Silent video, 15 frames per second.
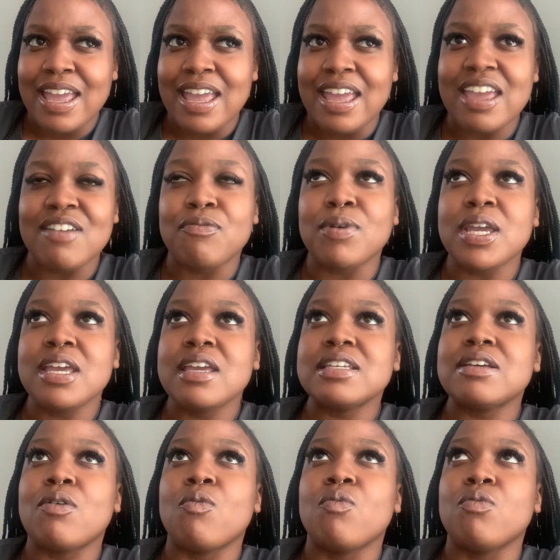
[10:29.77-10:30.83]
If
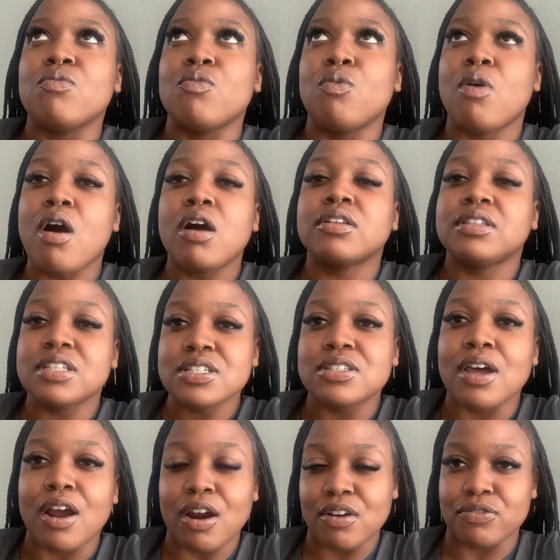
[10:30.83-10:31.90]
we walk this
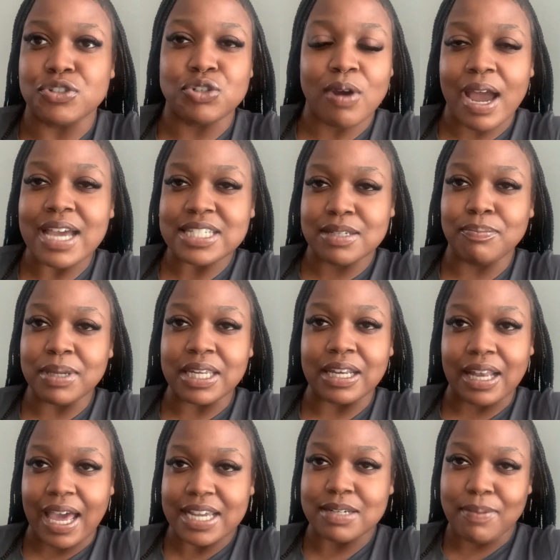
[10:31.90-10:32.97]
earth trying to be
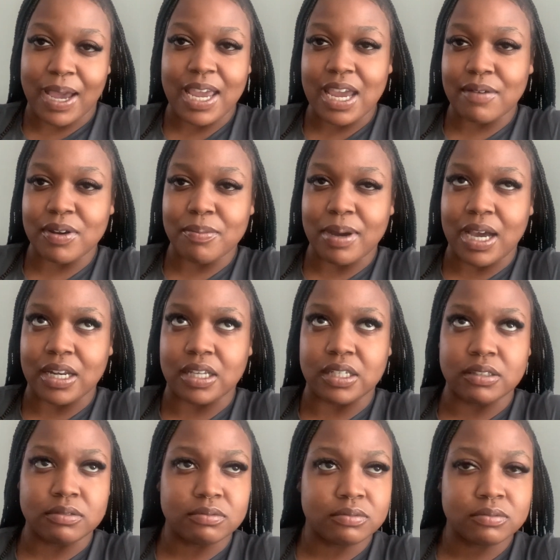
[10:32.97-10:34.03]
liked by everybody,
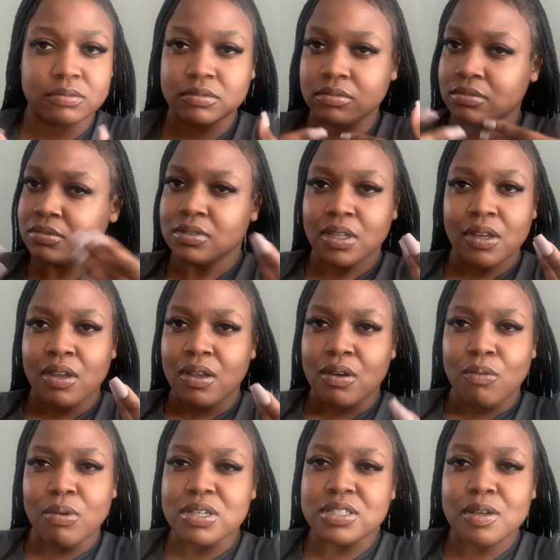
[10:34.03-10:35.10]

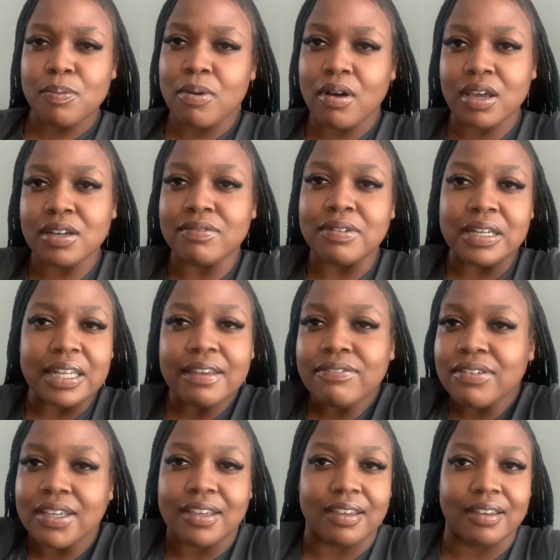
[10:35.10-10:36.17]
what's the point of
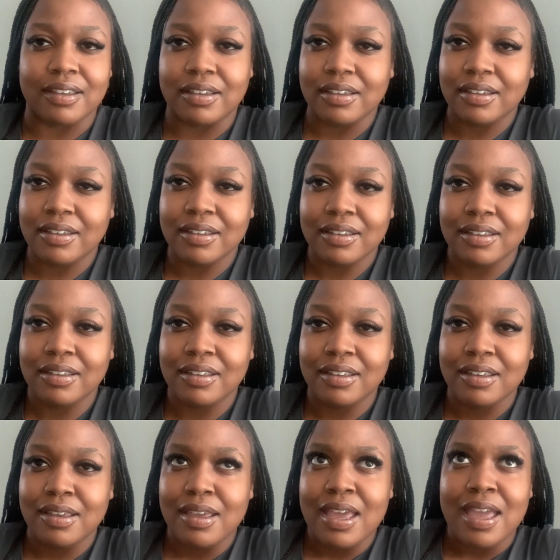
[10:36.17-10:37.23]
living?
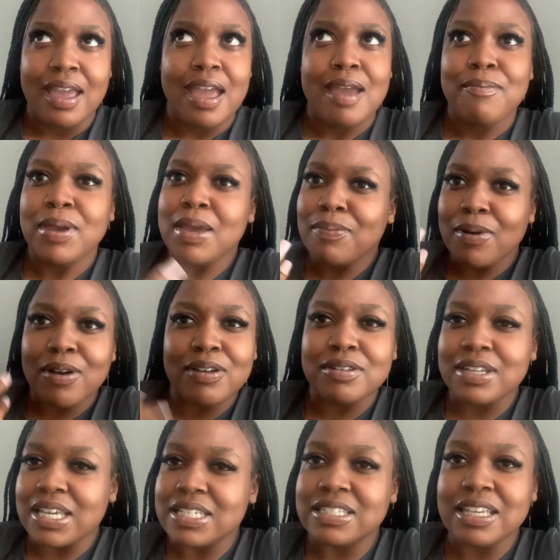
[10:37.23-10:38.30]
People
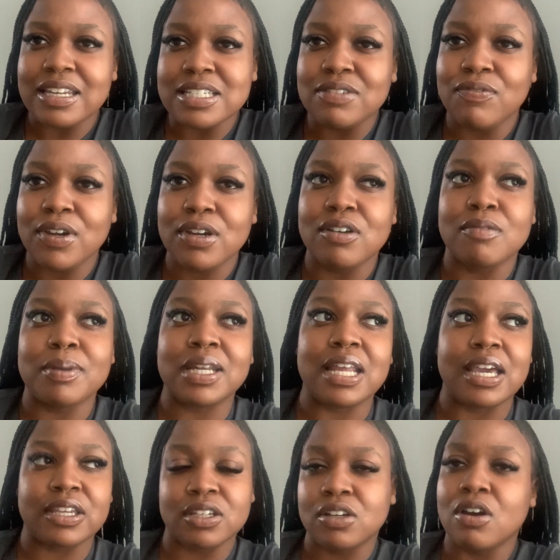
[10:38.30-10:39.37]
that see this video will be
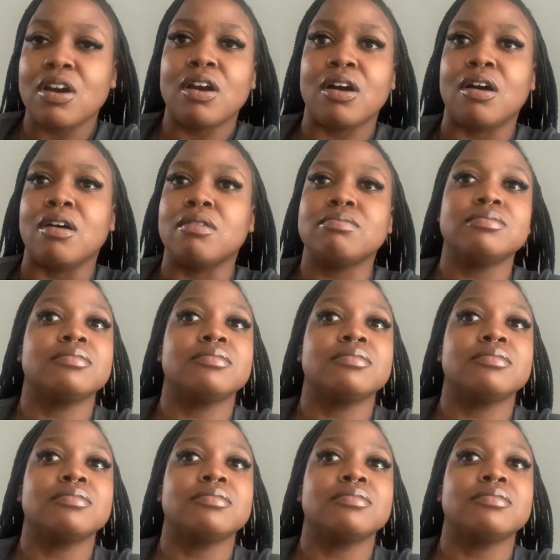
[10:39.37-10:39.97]
like, girl,